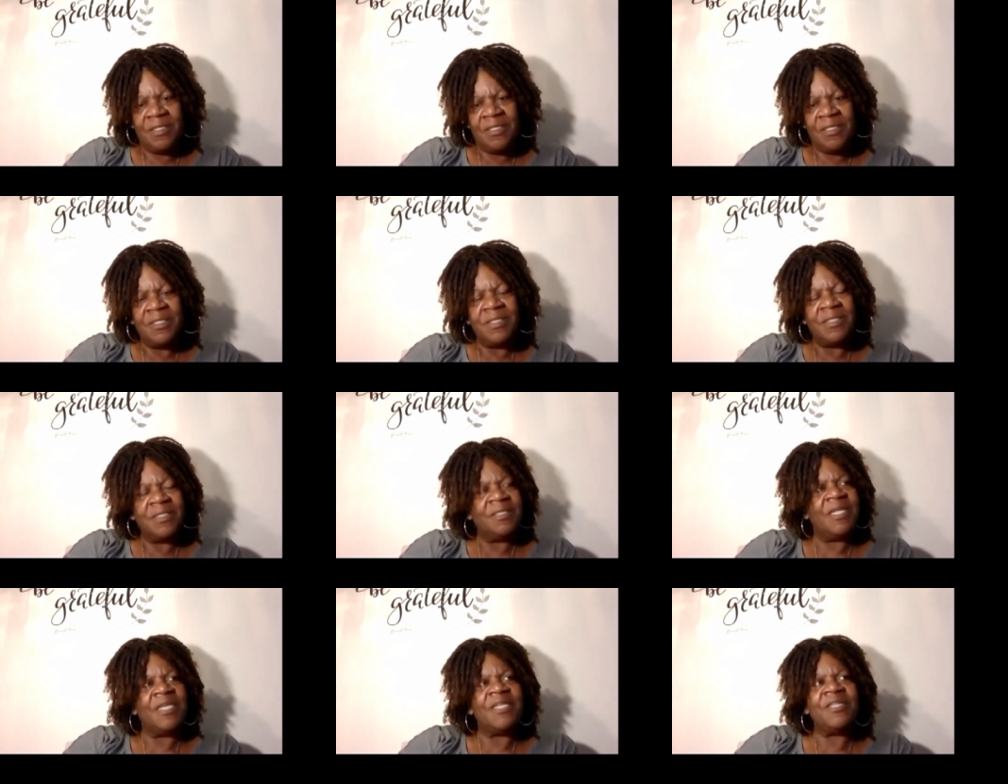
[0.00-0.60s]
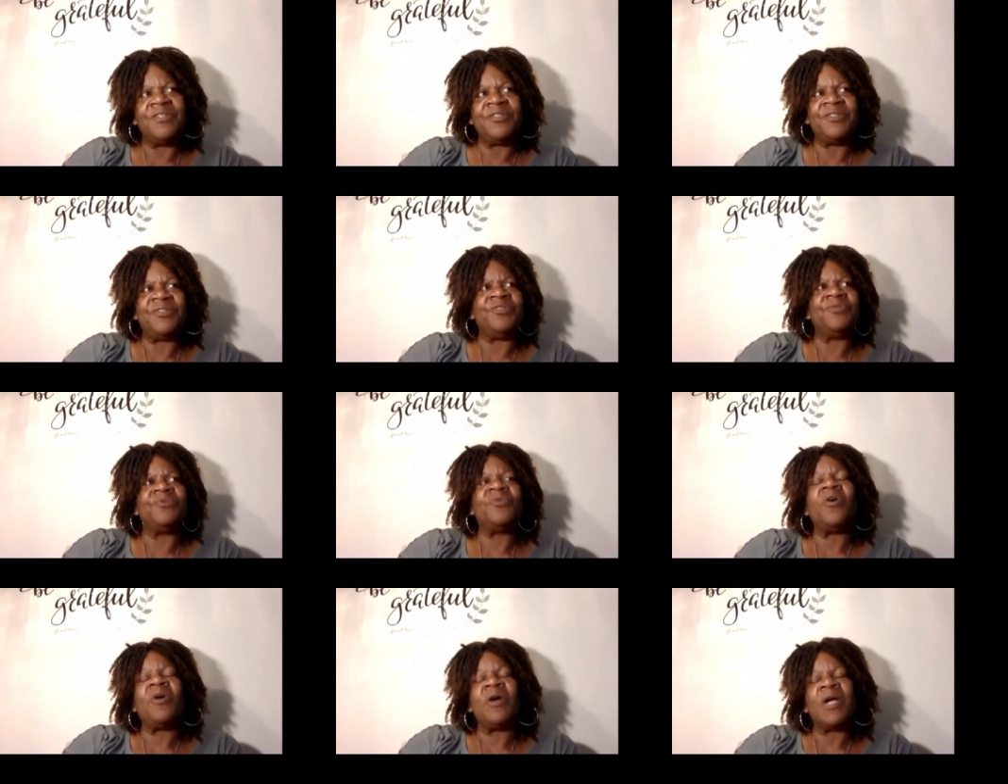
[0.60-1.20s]
Just, they just
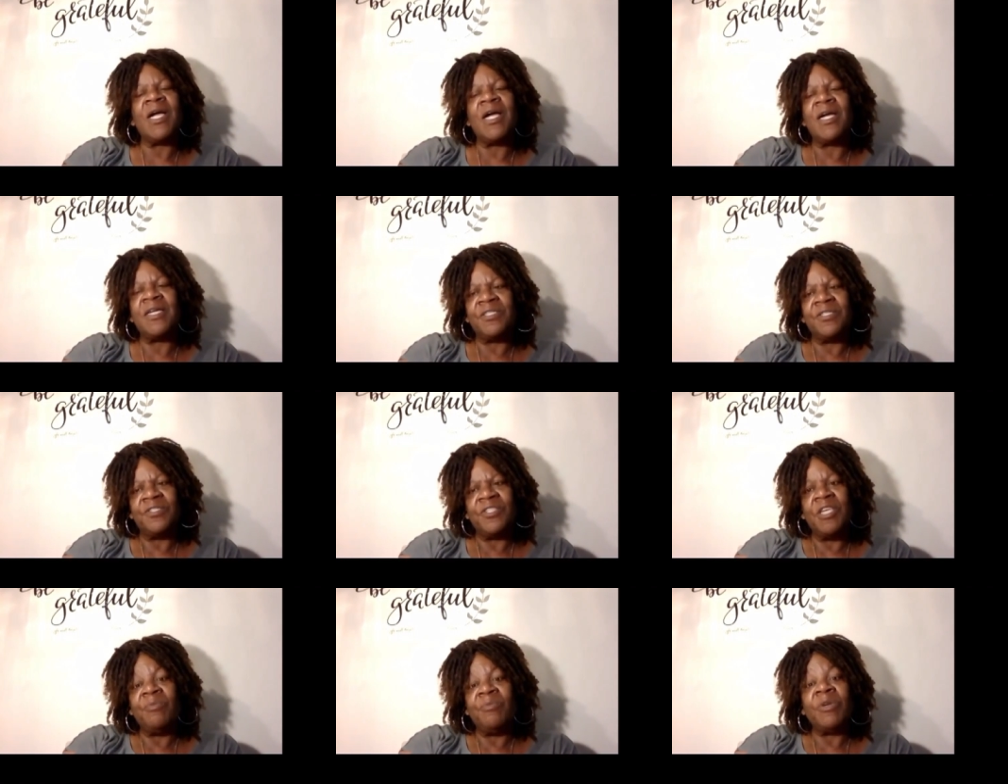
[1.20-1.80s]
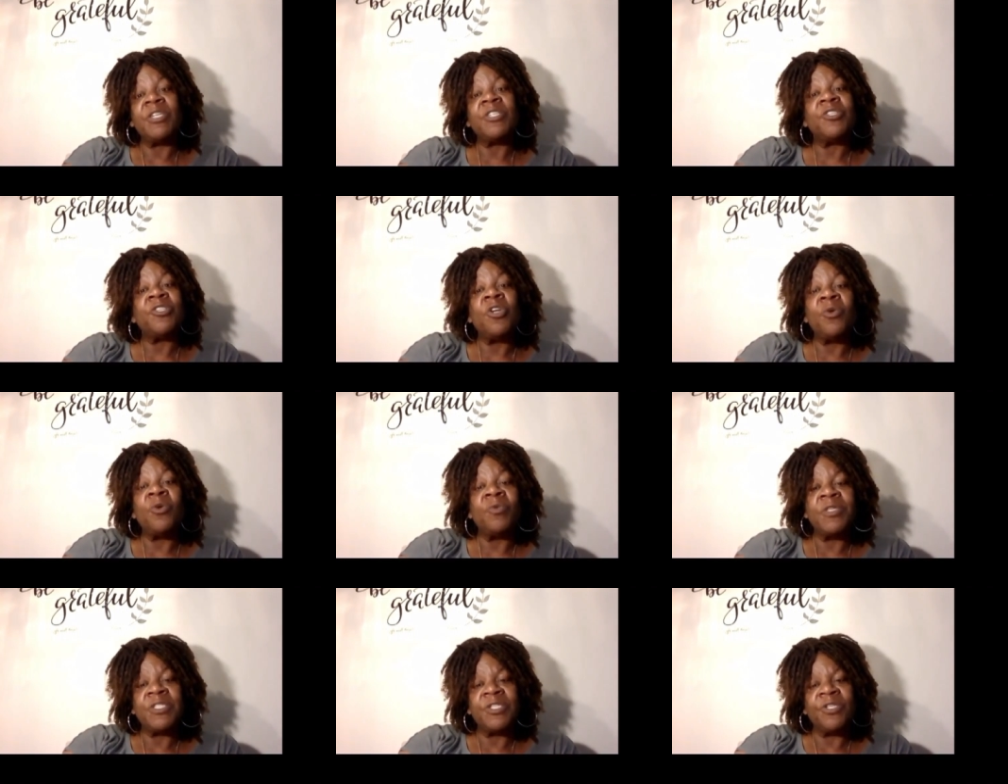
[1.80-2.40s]
do all kinds of things because no
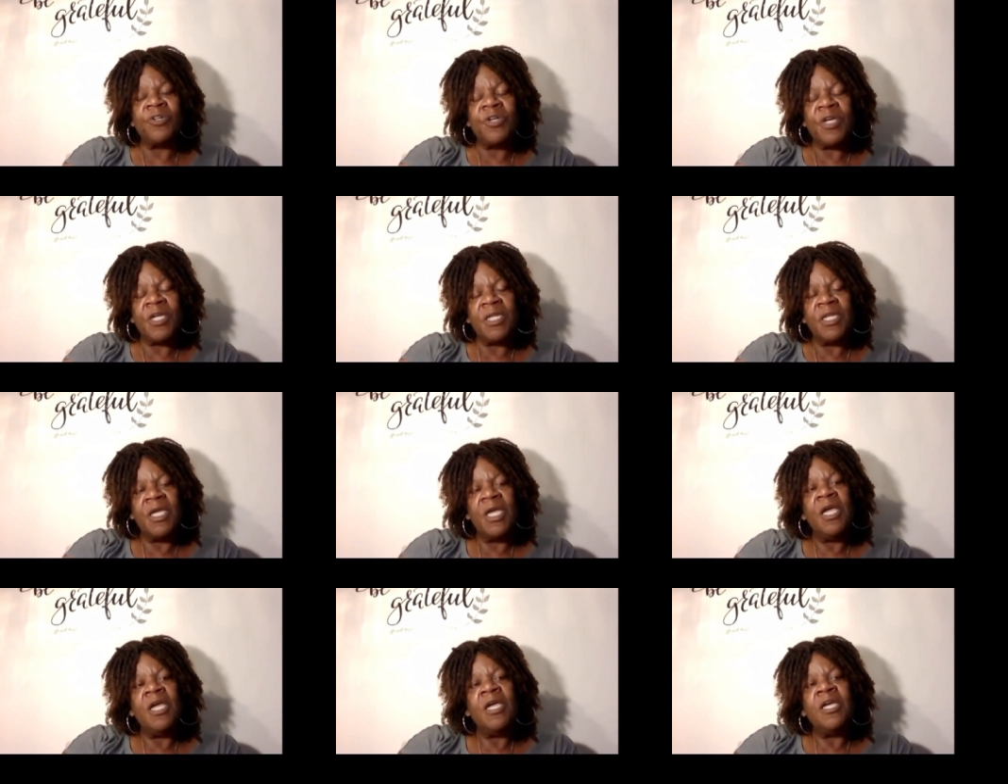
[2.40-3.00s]
one's looking.